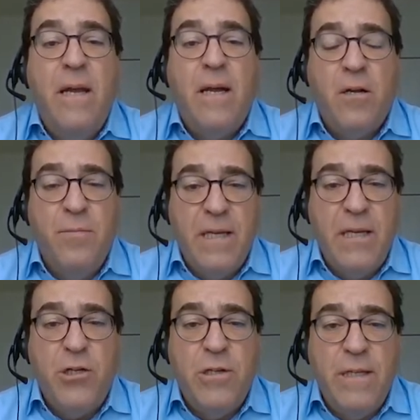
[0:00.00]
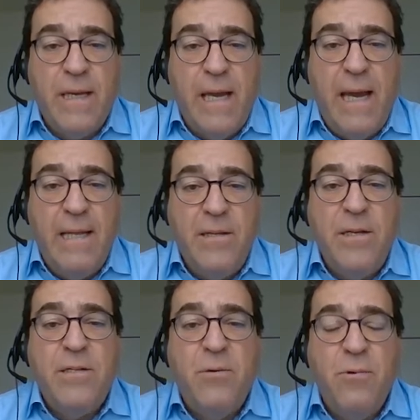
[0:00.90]
accommodation in
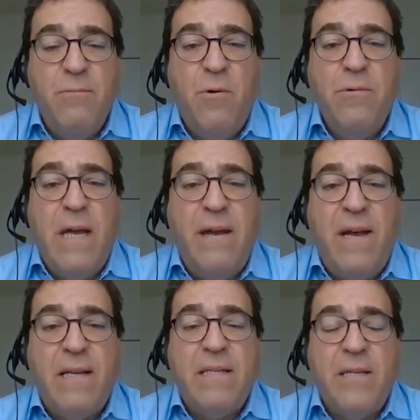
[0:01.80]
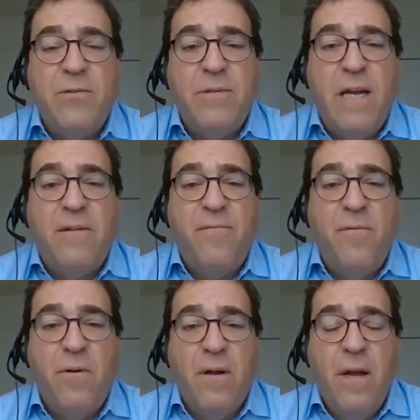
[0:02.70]
Canada, so we won't have access to that
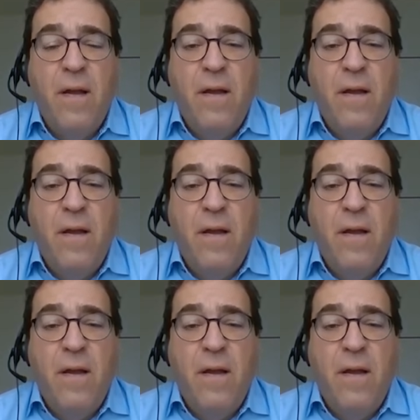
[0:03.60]
for